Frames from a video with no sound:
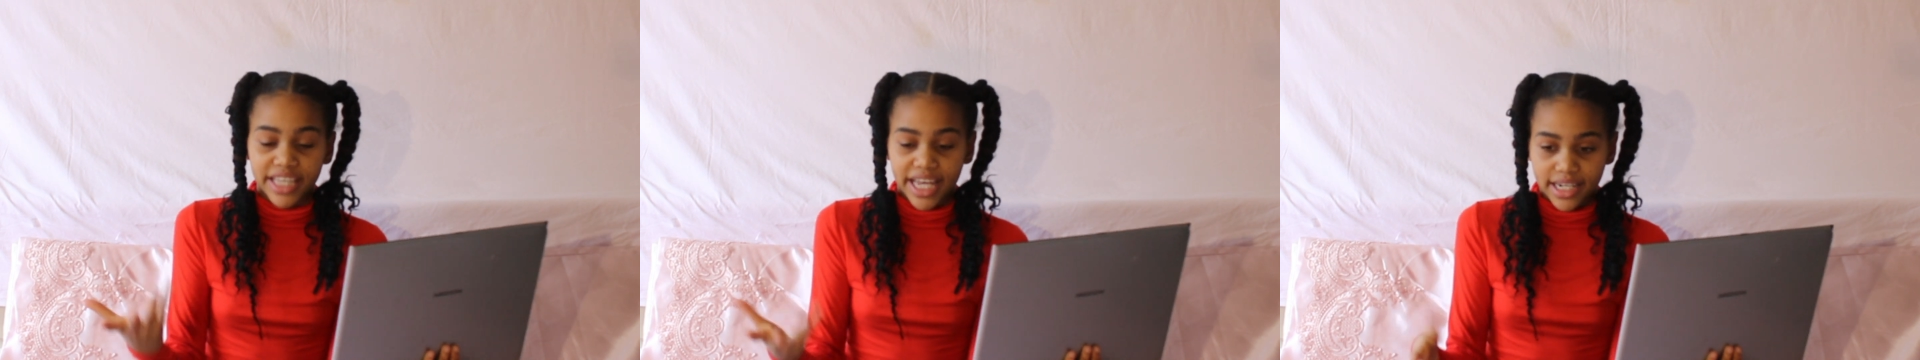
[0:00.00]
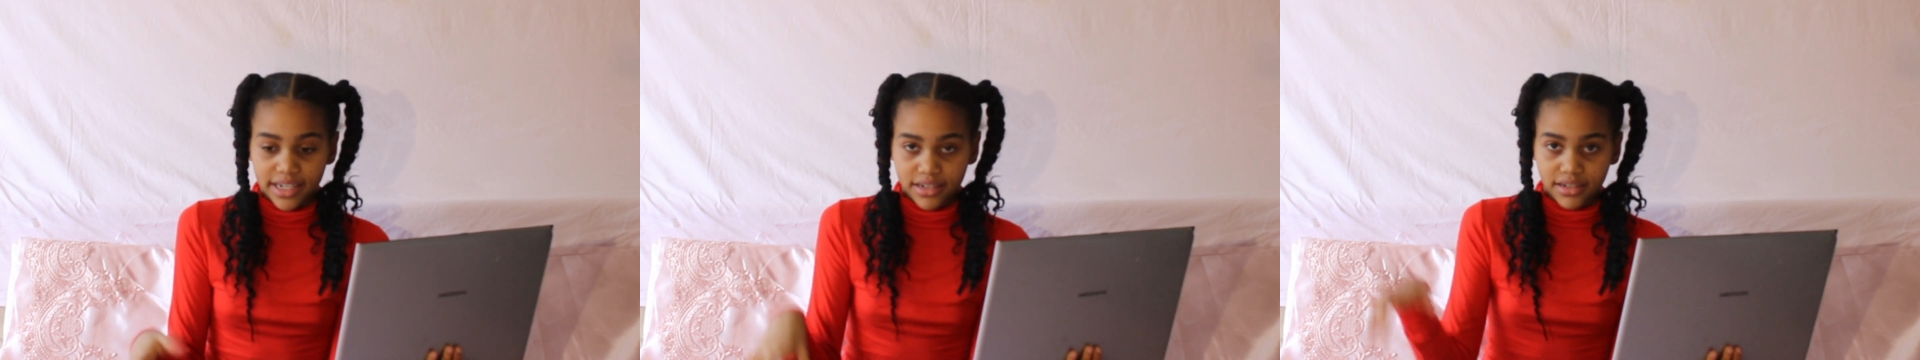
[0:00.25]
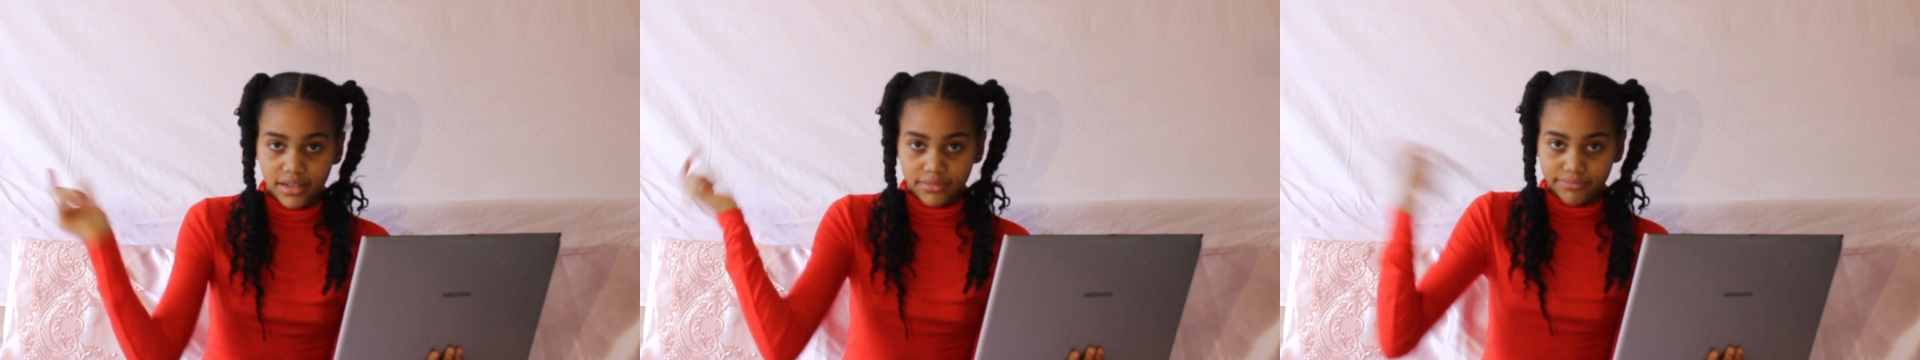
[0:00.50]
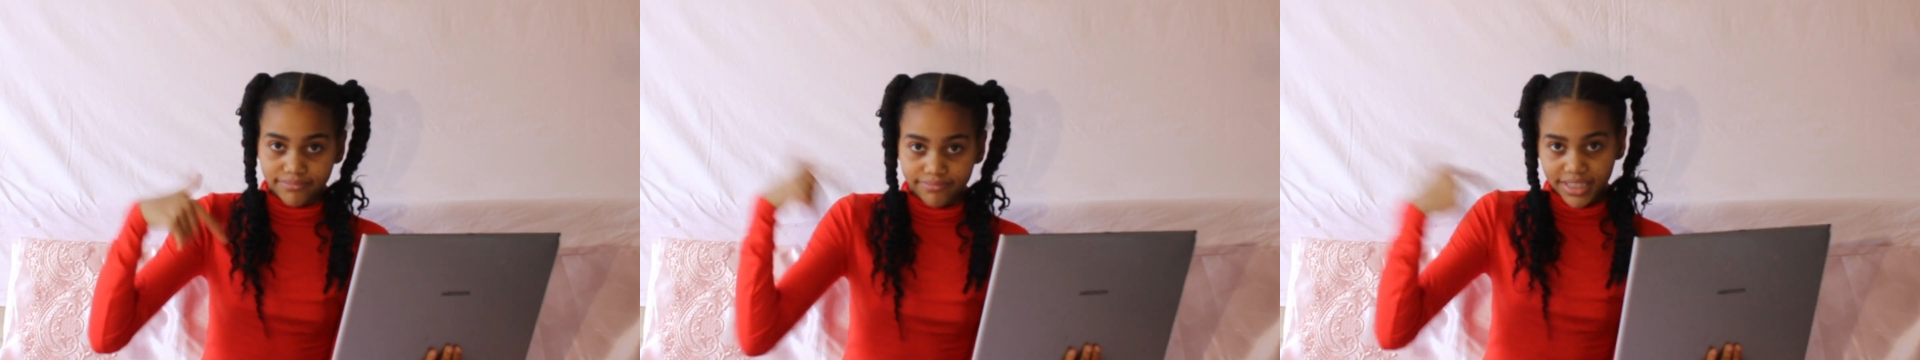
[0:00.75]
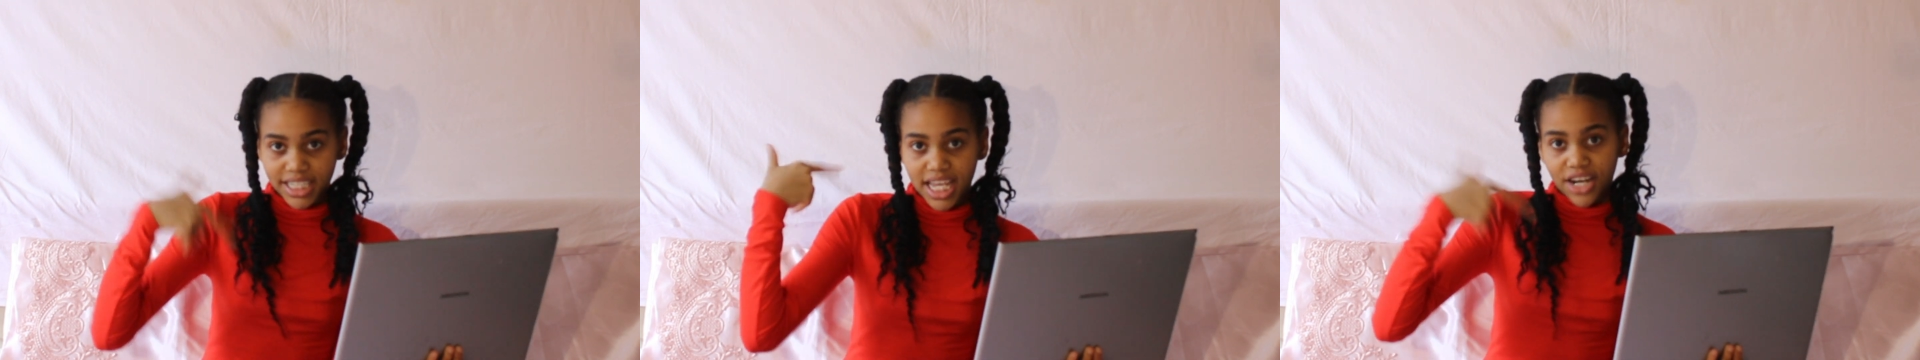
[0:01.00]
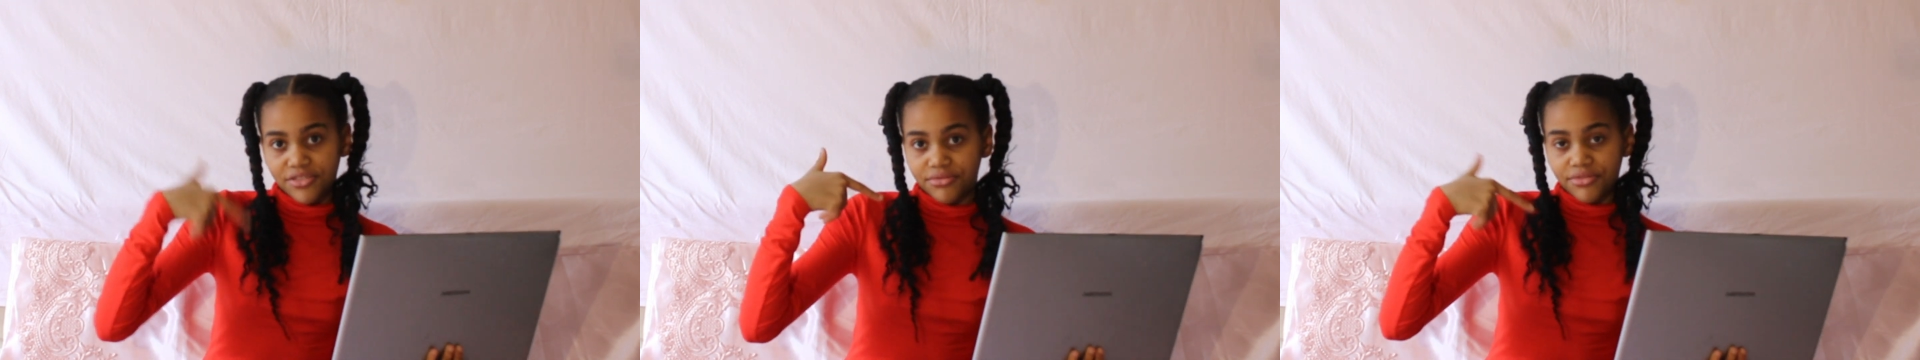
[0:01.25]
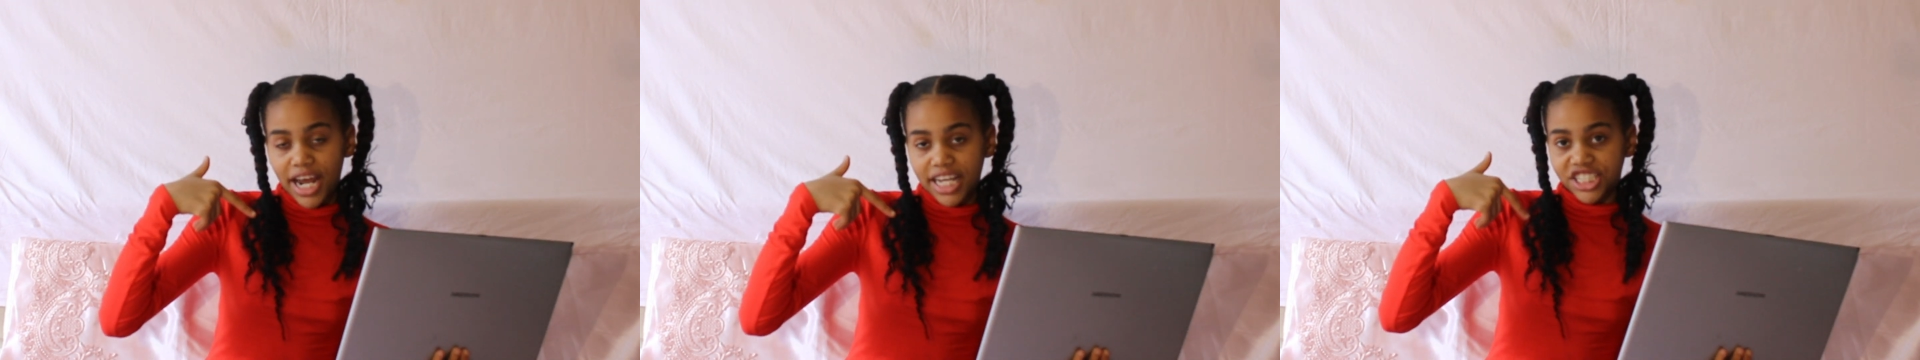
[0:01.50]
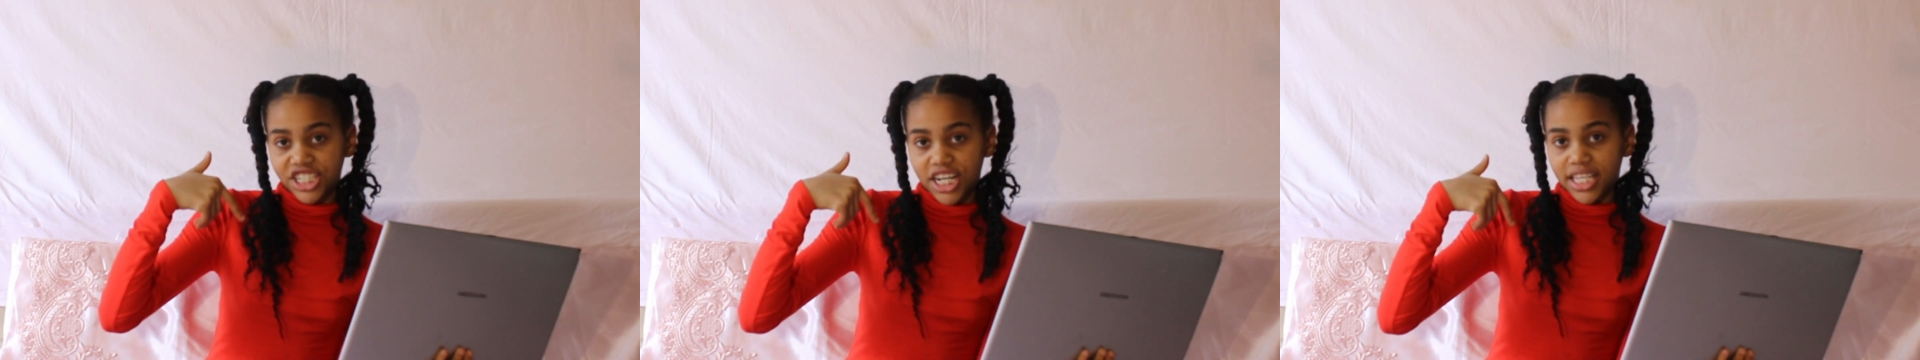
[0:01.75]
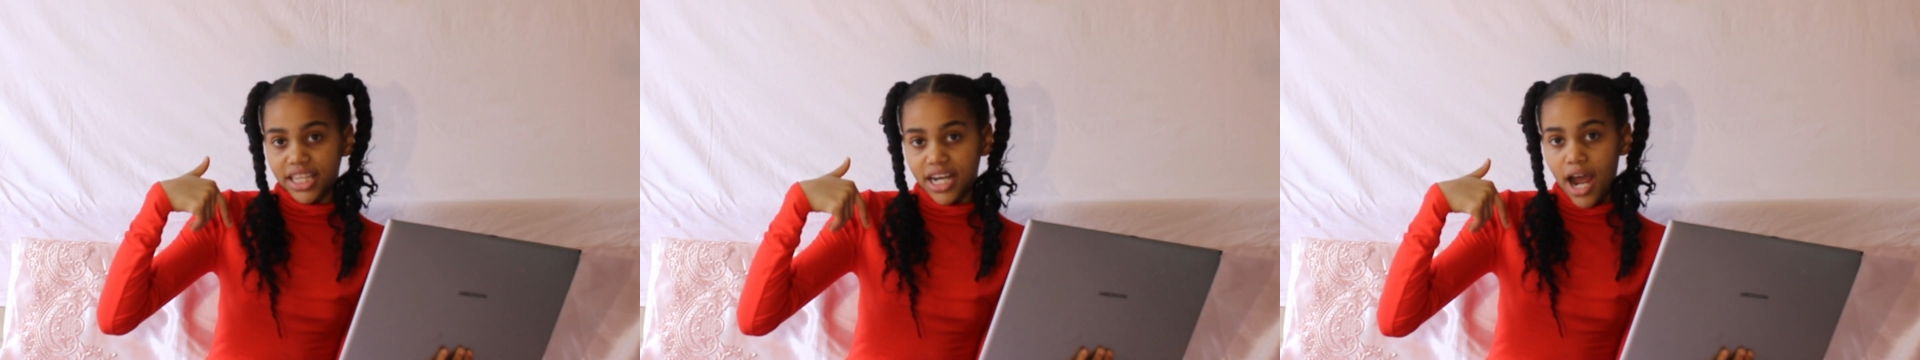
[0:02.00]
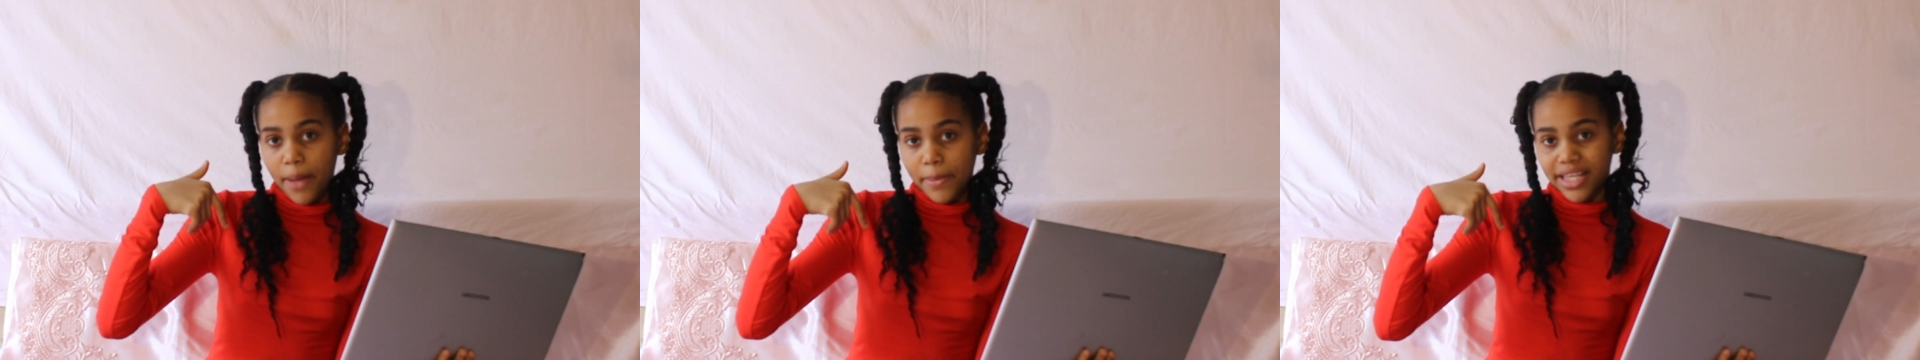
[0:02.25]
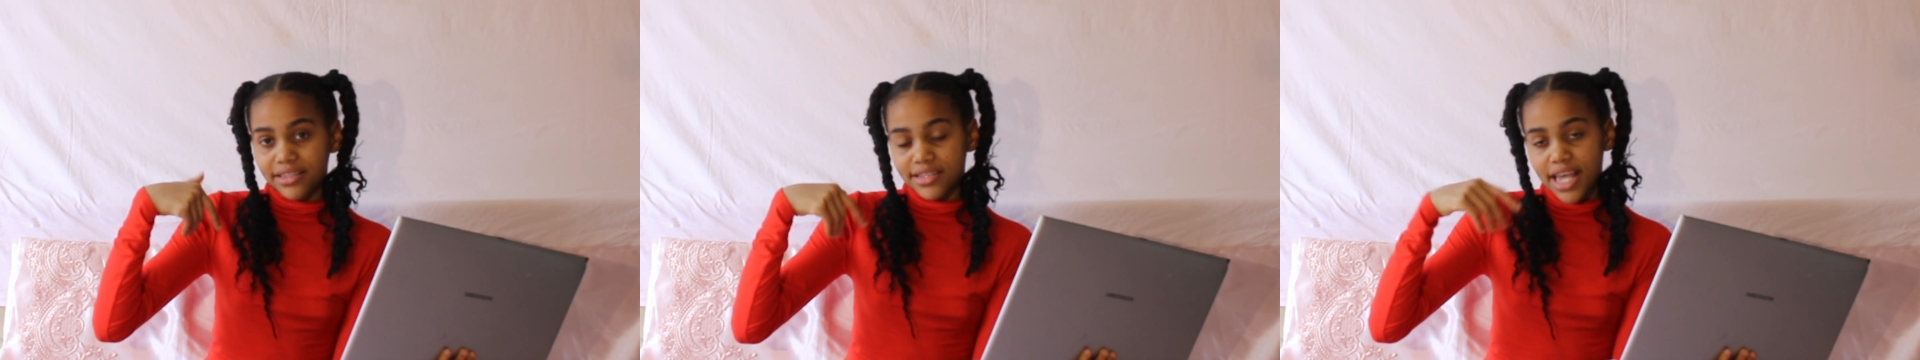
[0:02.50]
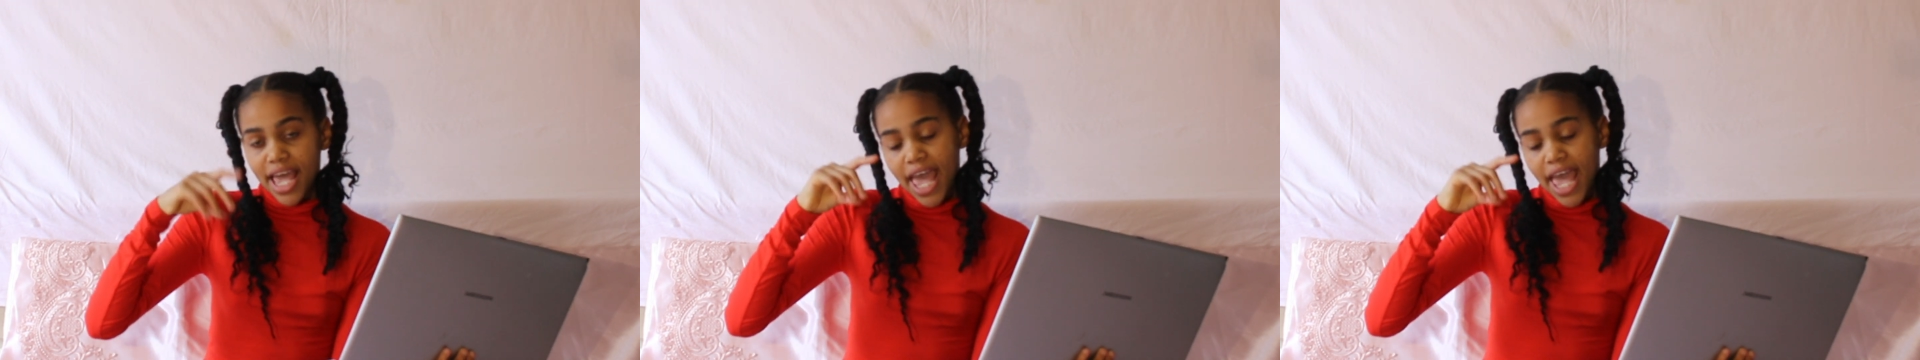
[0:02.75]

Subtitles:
then write down in the comments